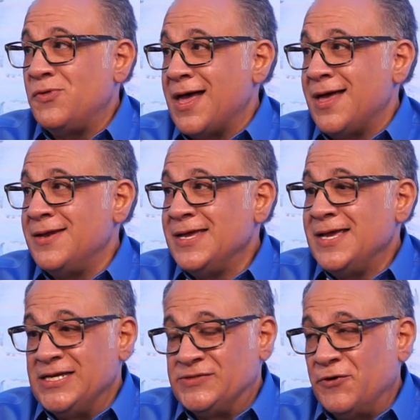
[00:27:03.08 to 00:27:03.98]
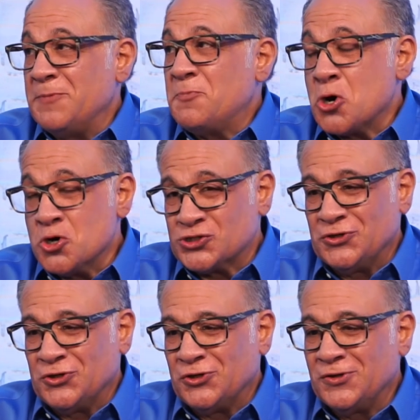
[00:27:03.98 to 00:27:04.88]
that. It's very
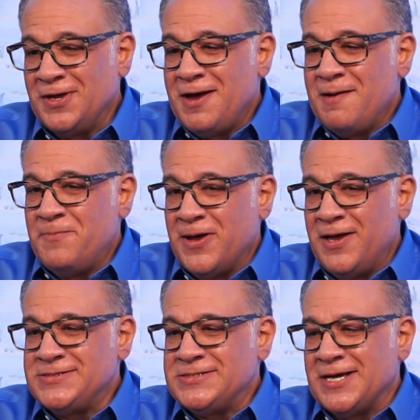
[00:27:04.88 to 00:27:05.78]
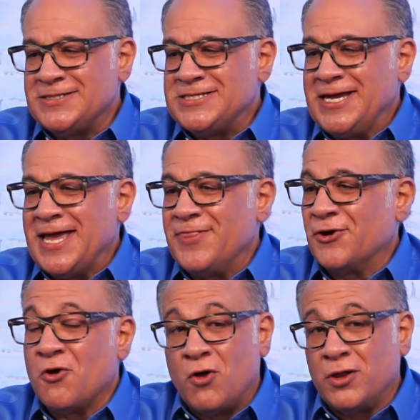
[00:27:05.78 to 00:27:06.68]
personal, but uh,
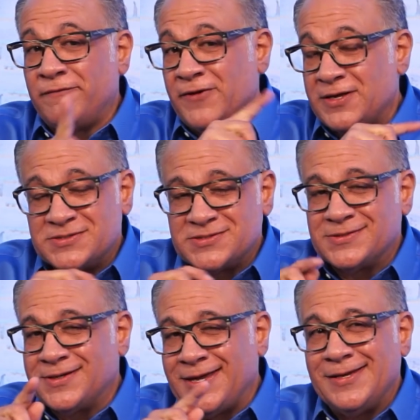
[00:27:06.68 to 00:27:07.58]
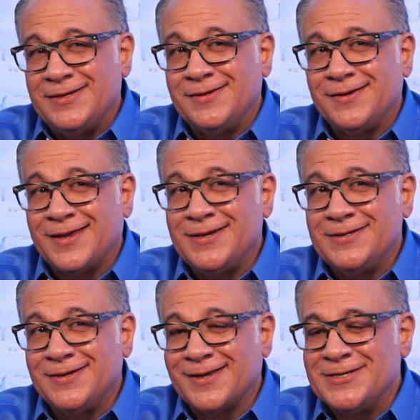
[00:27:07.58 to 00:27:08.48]
together, all of us can
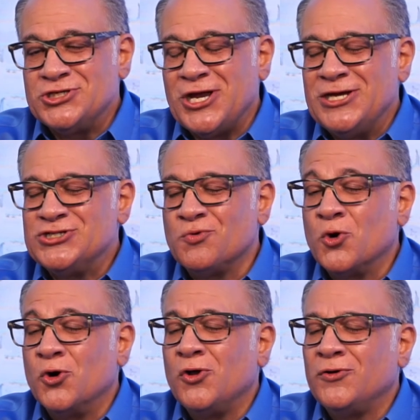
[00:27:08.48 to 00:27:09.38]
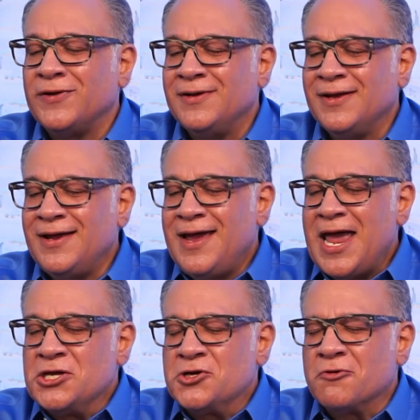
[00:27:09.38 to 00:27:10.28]
can can change the world and
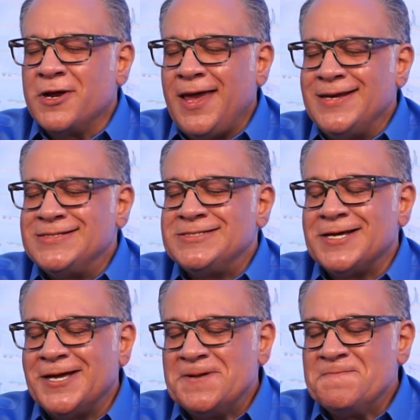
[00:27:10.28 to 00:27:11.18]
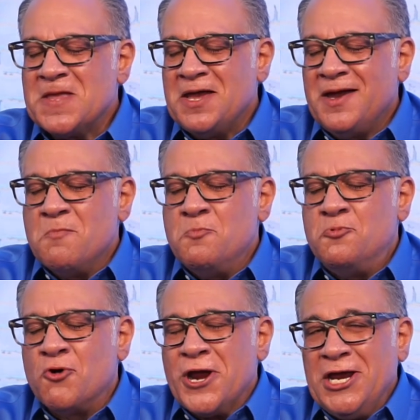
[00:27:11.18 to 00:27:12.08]
and create uh,
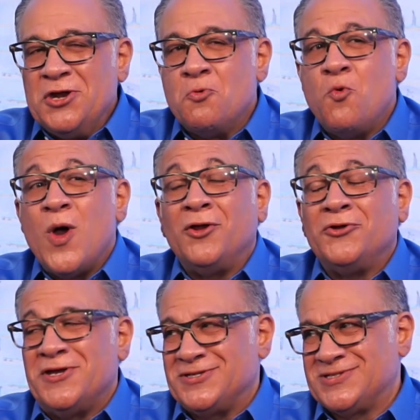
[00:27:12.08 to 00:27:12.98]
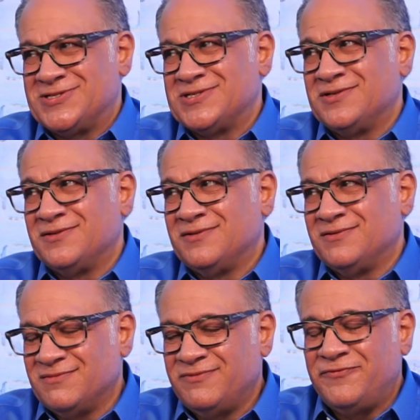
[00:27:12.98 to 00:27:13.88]
brain wellness
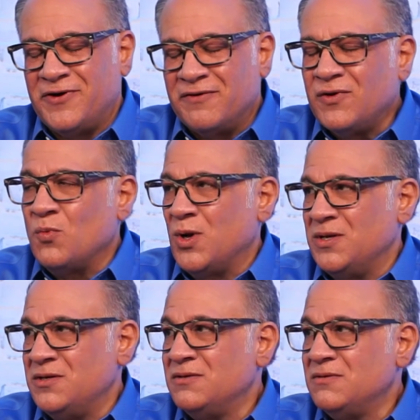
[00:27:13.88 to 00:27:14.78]
for everyone.